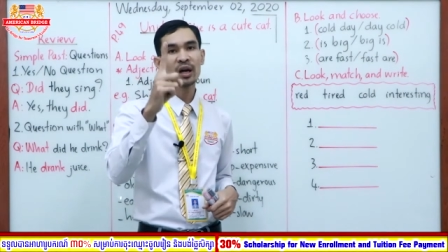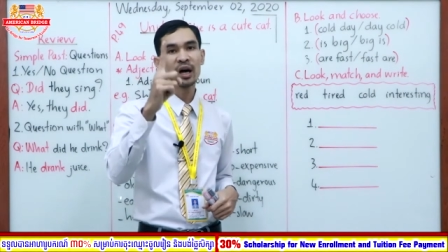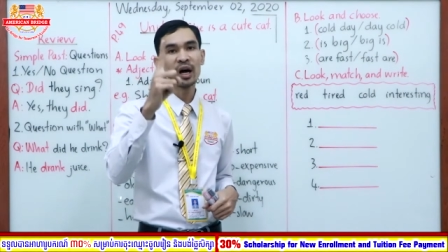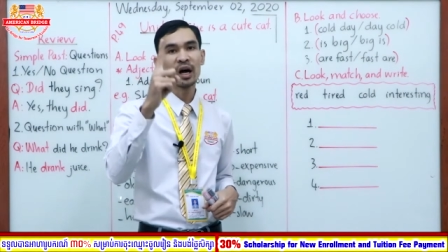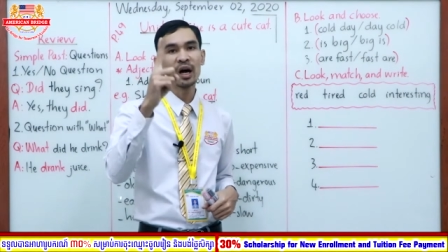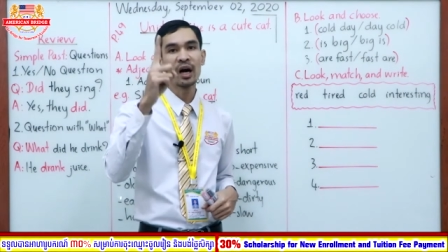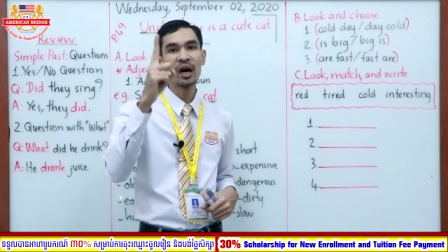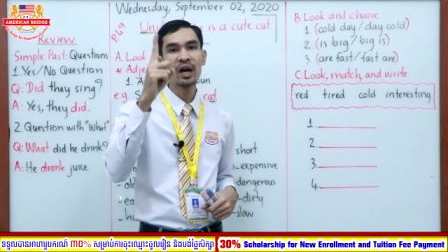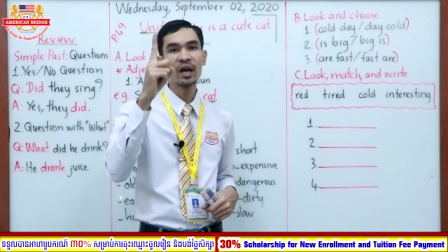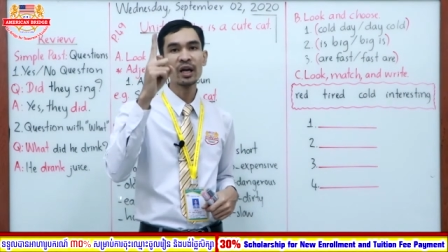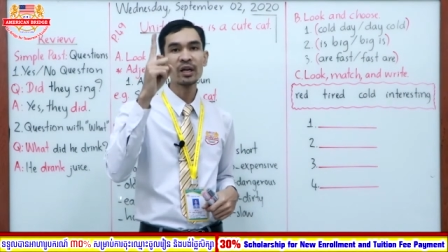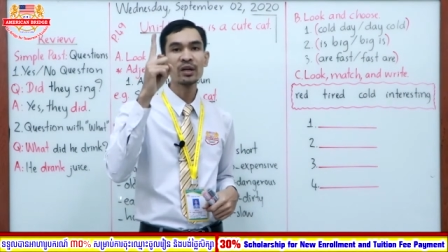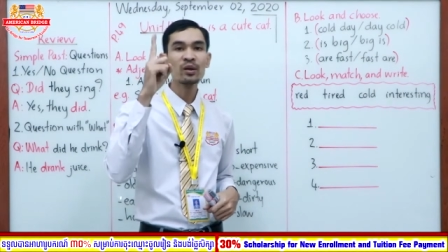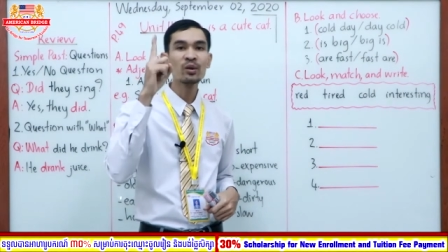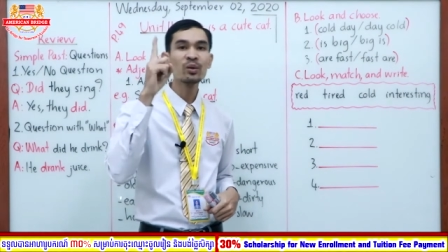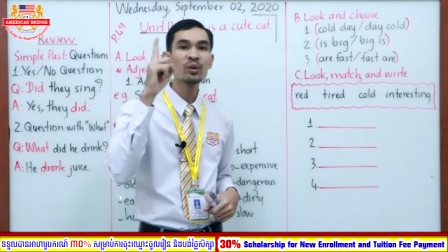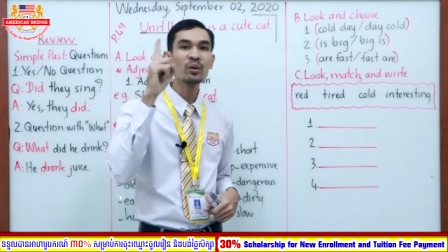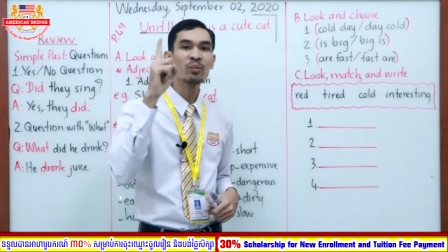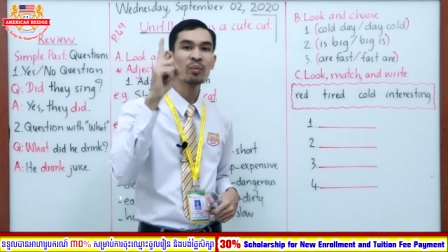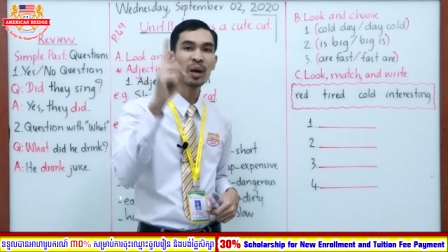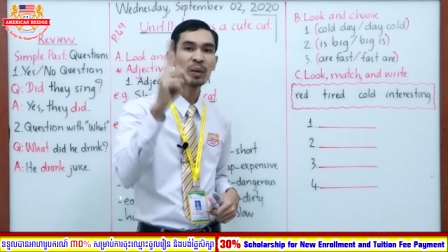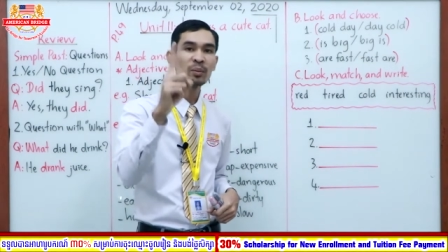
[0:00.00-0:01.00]
uh, if you
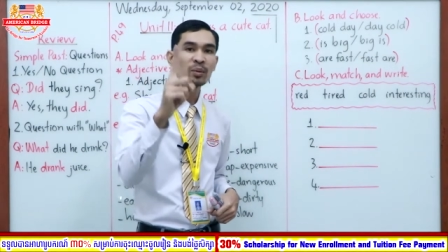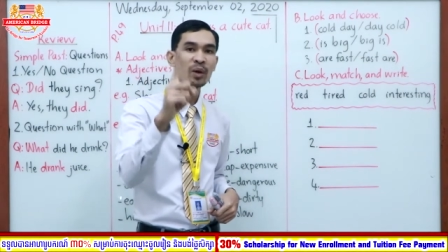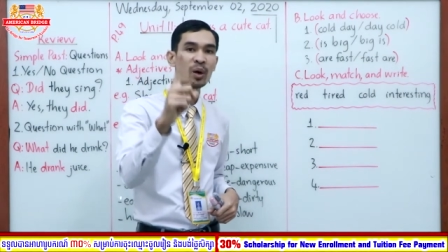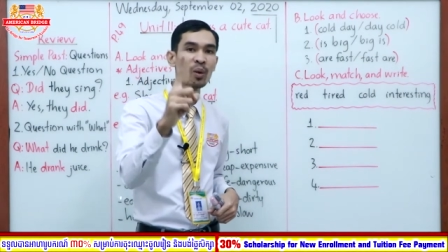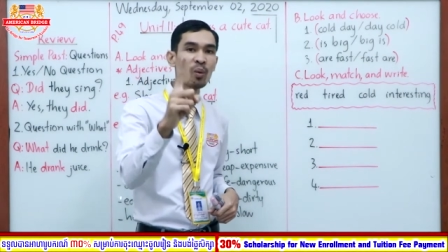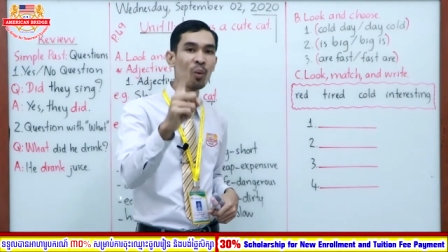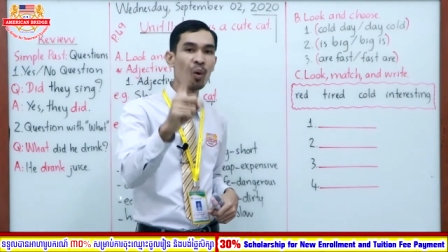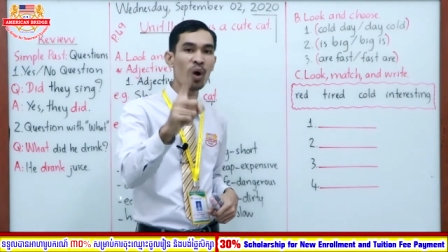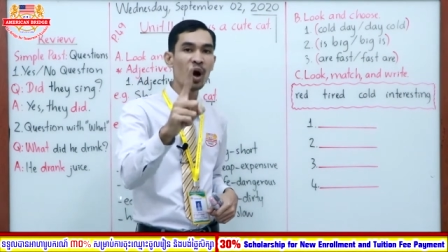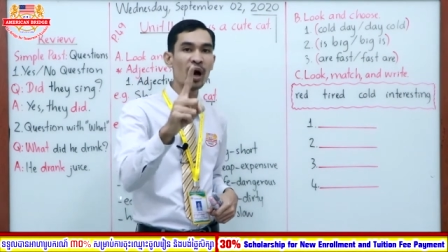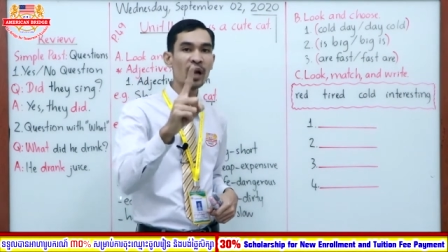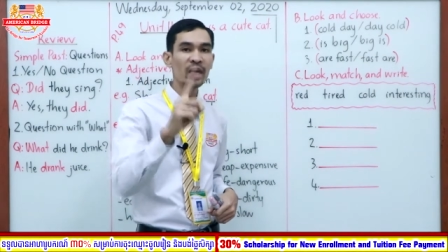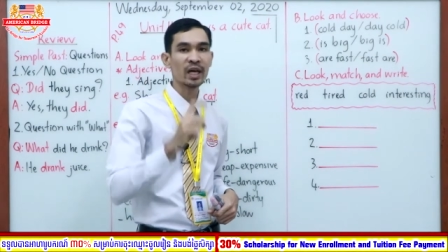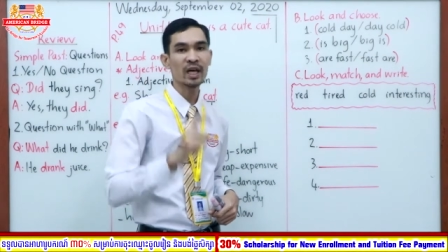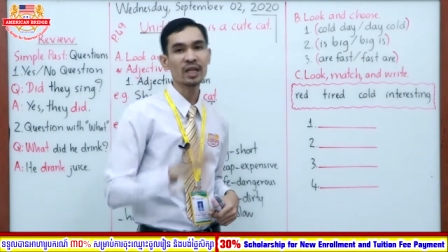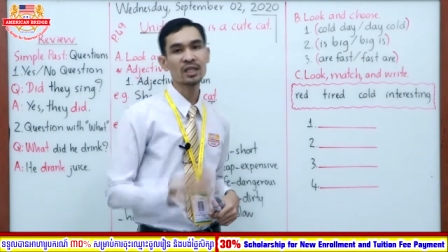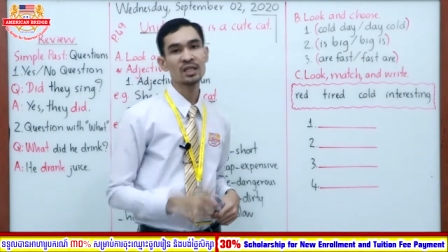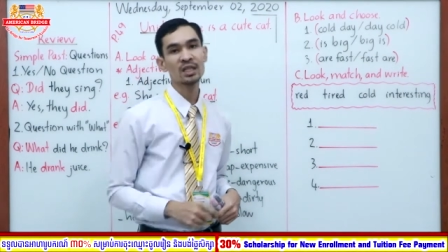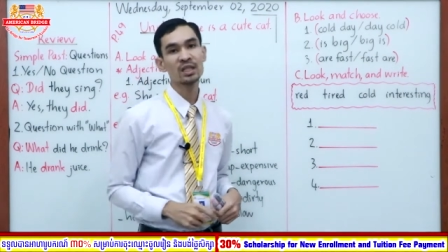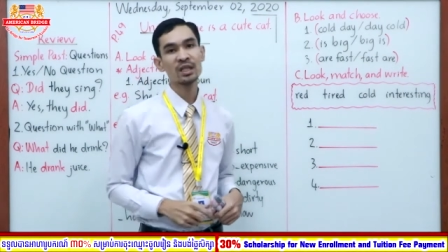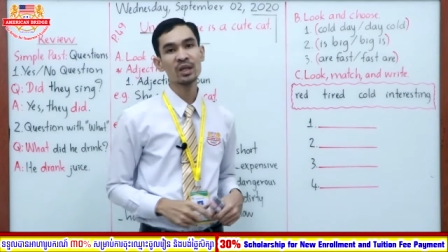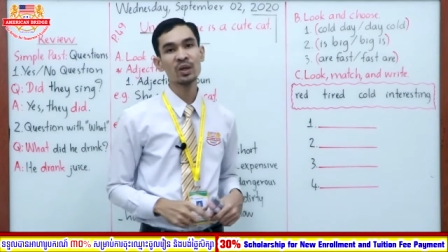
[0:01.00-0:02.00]
remember one
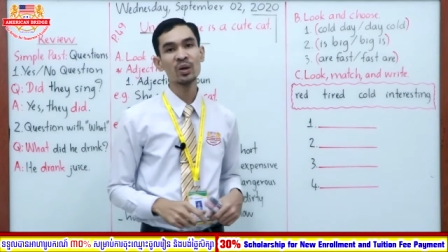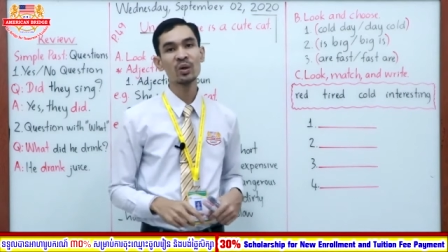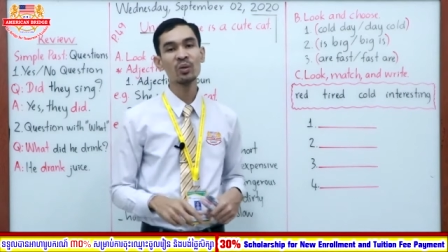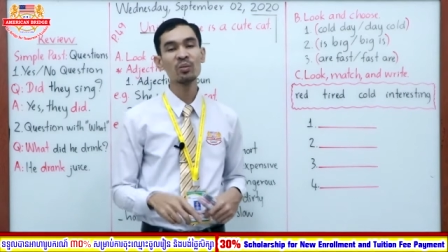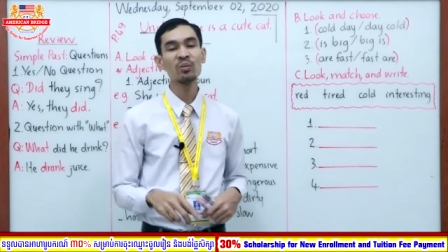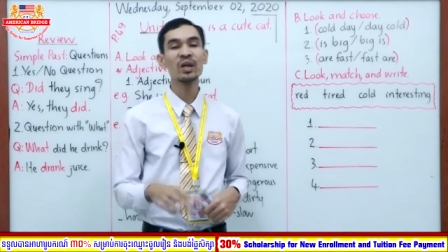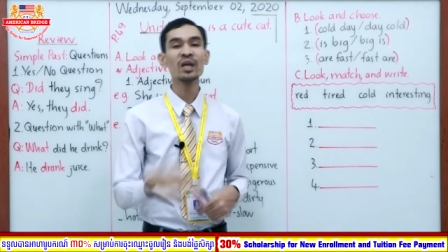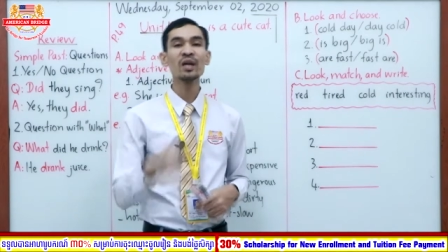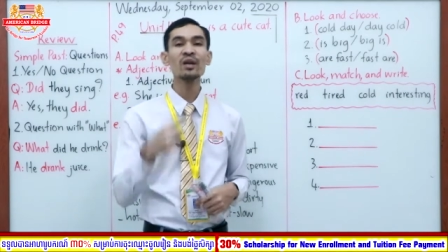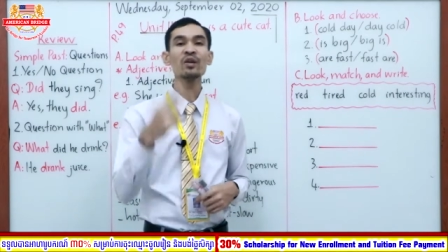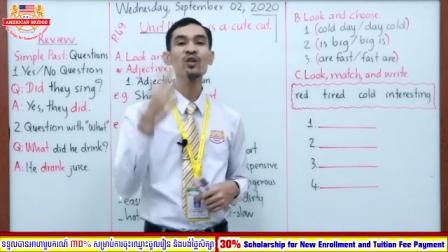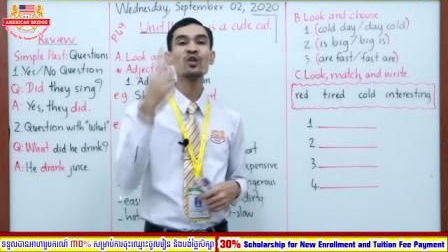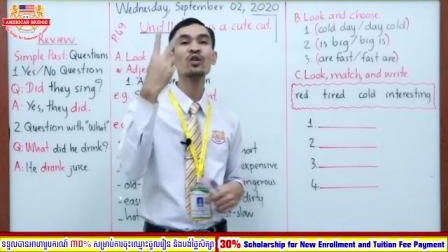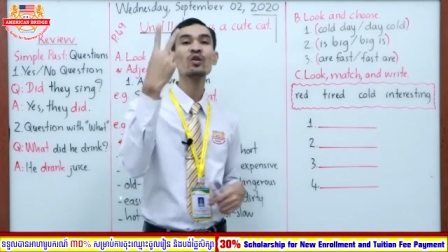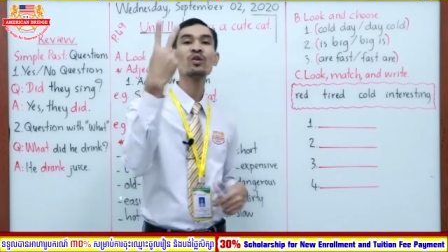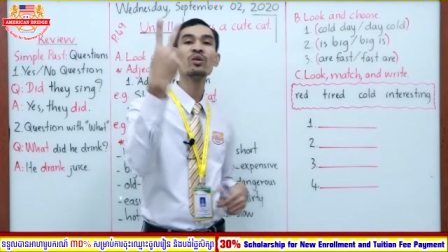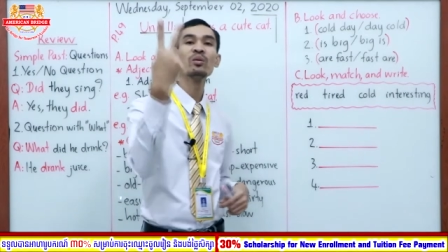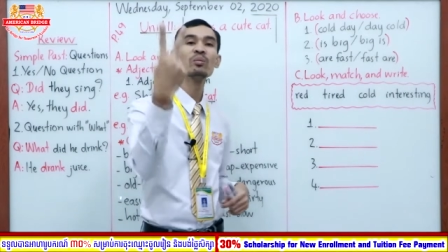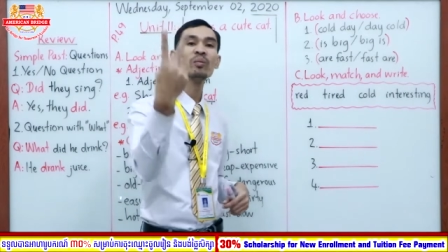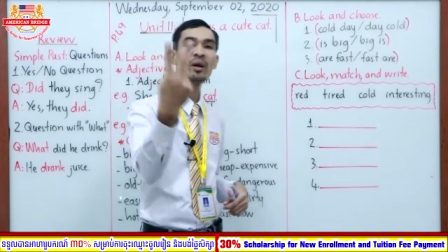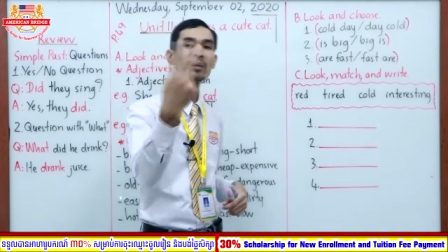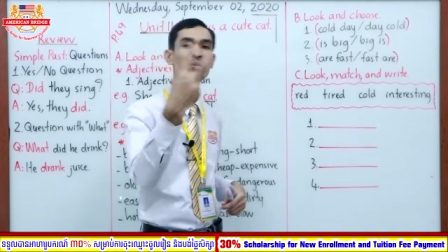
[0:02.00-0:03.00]
adjective, mean you
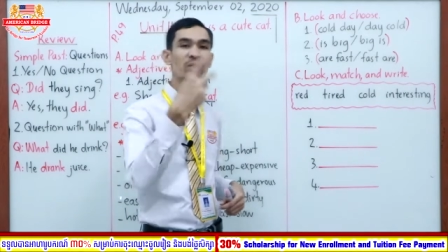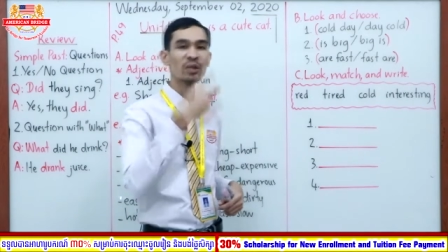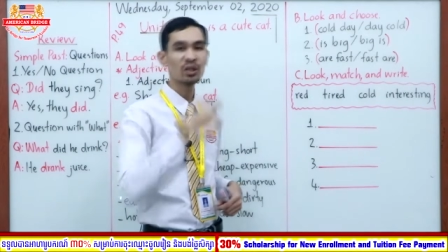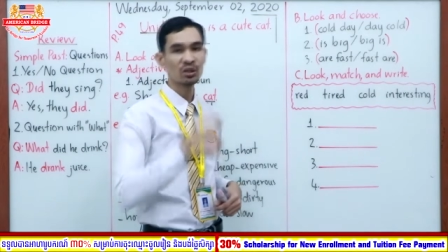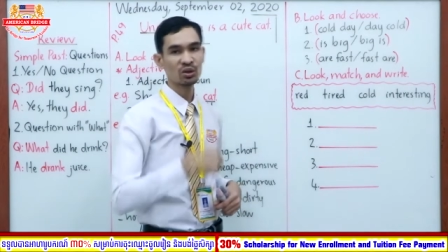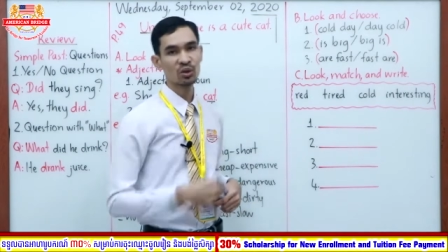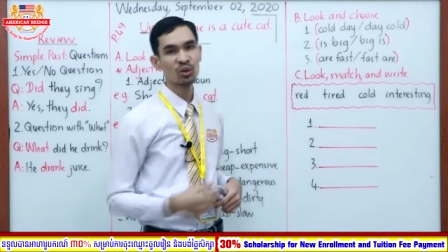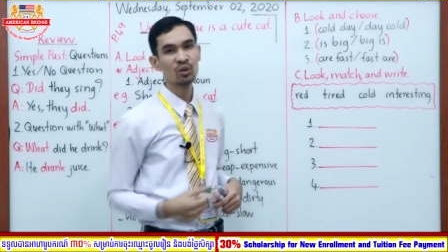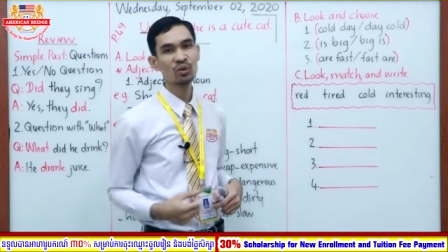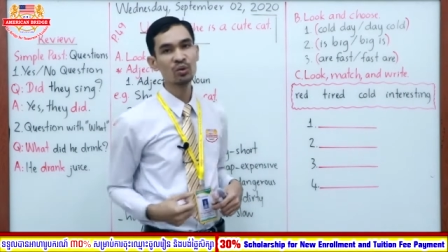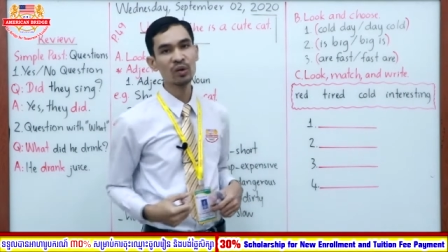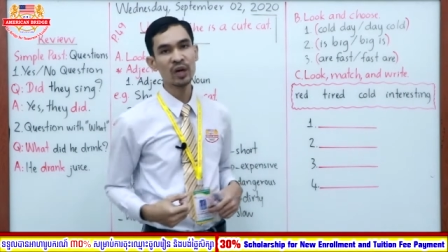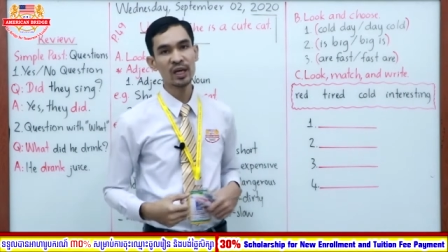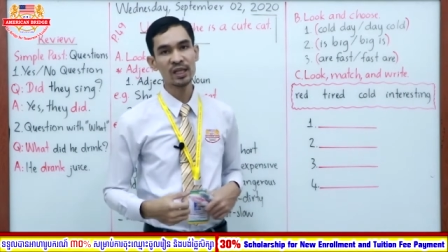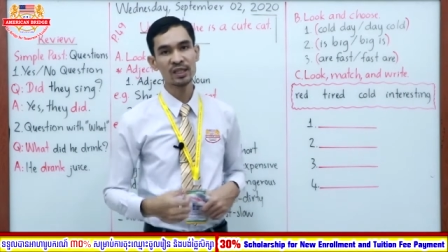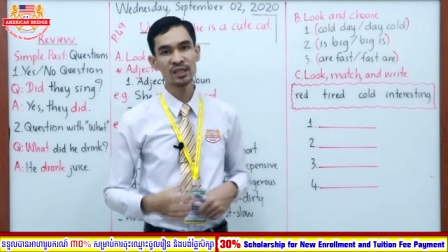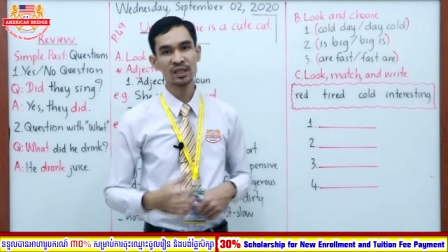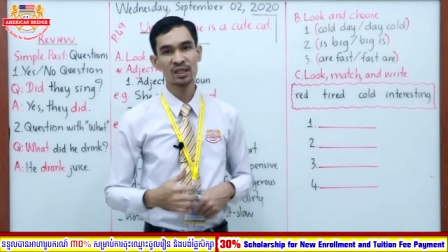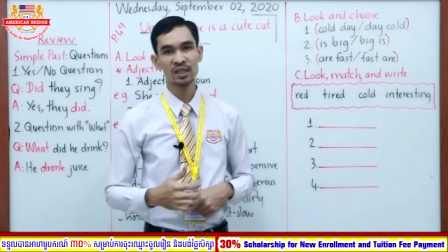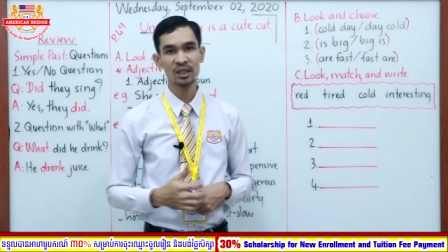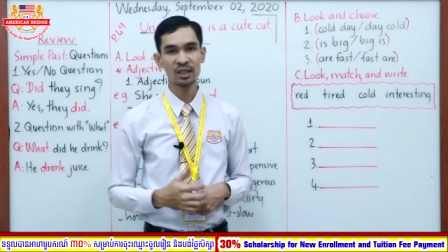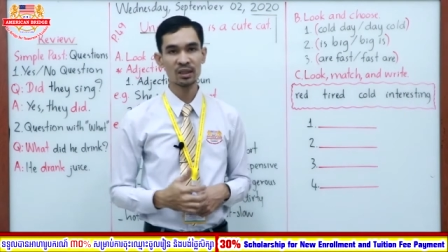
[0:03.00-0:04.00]
remember two
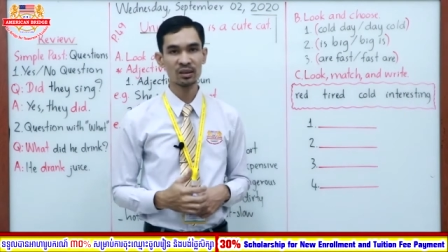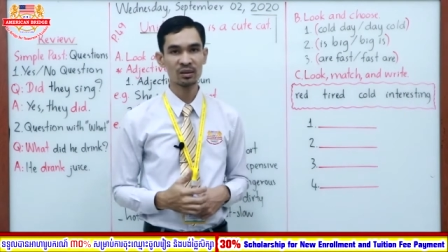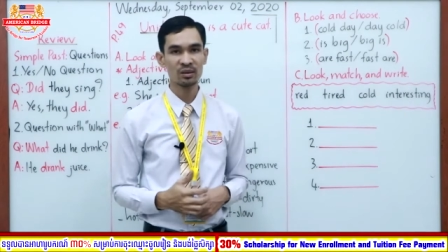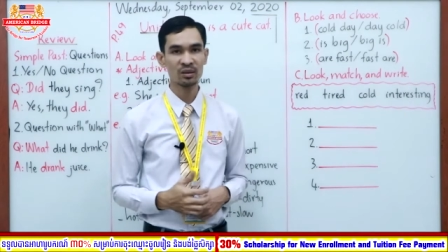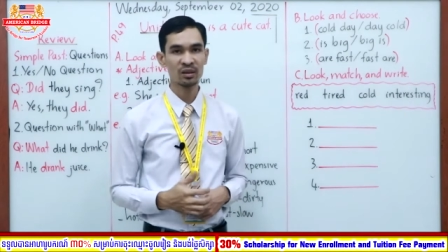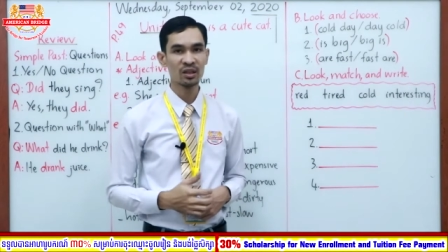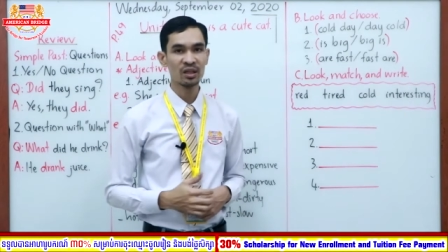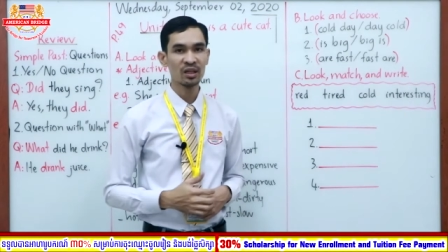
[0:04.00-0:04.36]
adjective.